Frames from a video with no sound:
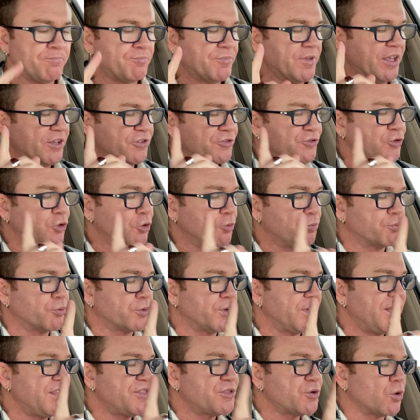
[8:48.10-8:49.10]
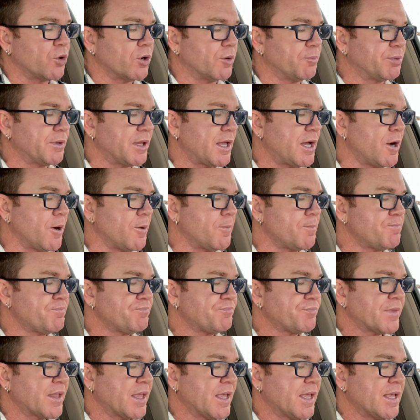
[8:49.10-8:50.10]
It's to breathe or blow.
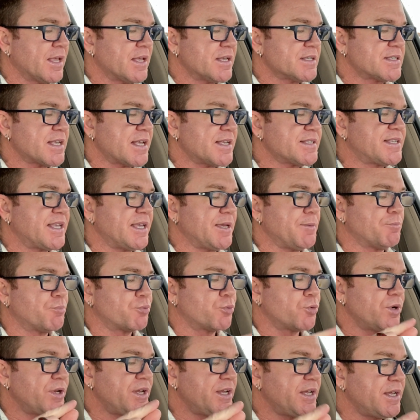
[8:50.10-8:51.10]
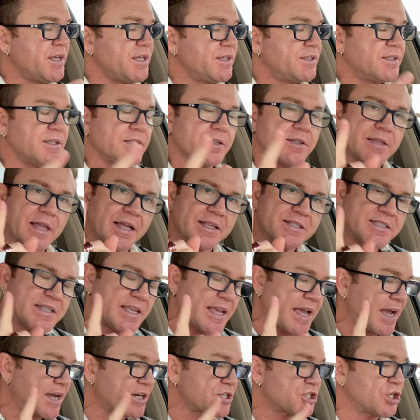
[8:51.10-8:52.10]
It says he breathed, that's
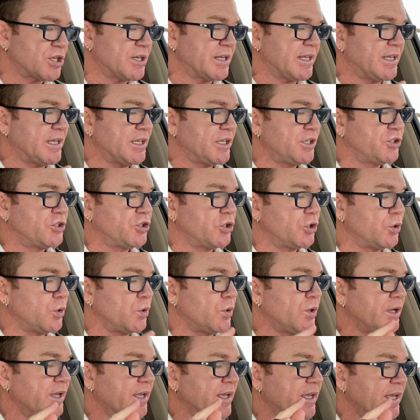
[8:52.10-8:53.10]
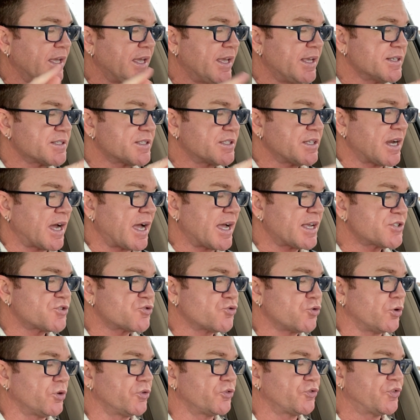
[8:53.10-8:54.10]
the action, into his
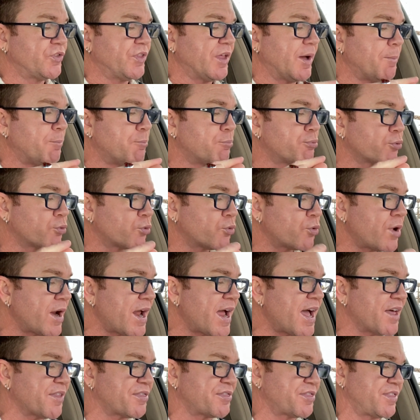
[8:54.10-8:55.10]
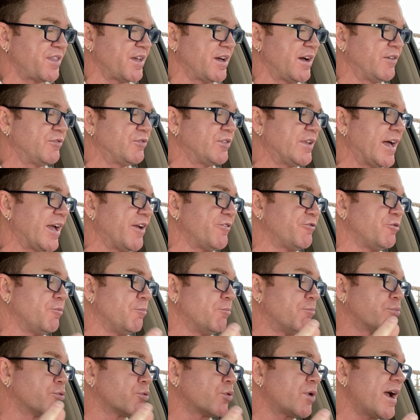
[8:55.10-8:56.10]
nostrils the breath of life.
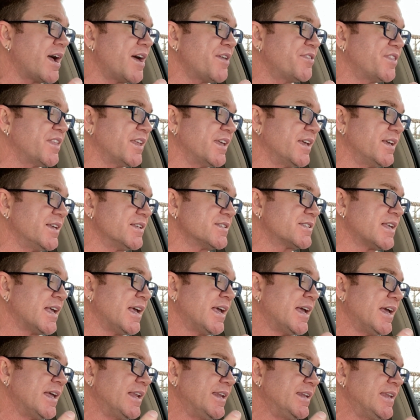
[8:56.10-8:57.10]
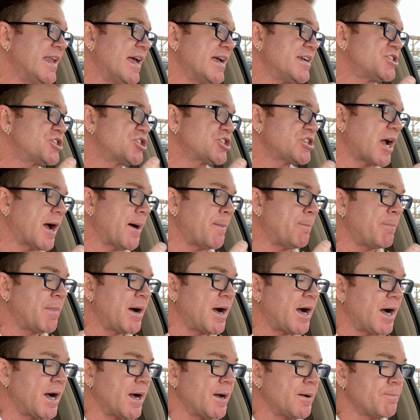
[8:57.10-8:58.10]
Breath is
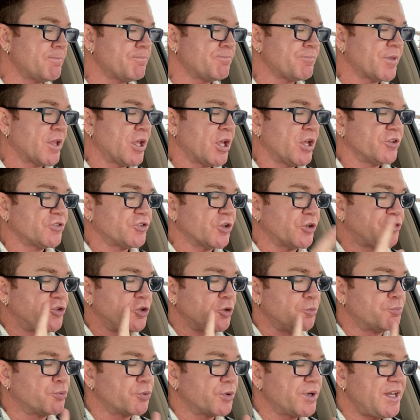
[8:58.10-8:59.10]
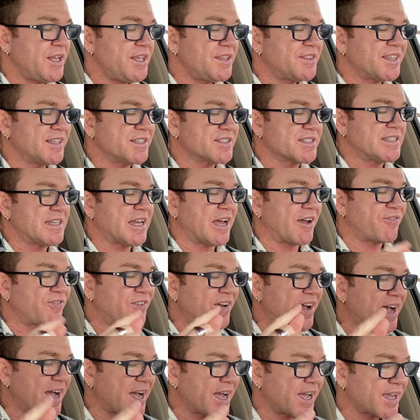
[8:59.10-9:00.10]
neshama. So to breathe is
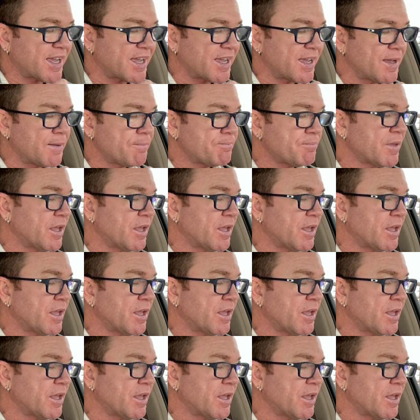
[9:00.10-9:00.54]
nafach.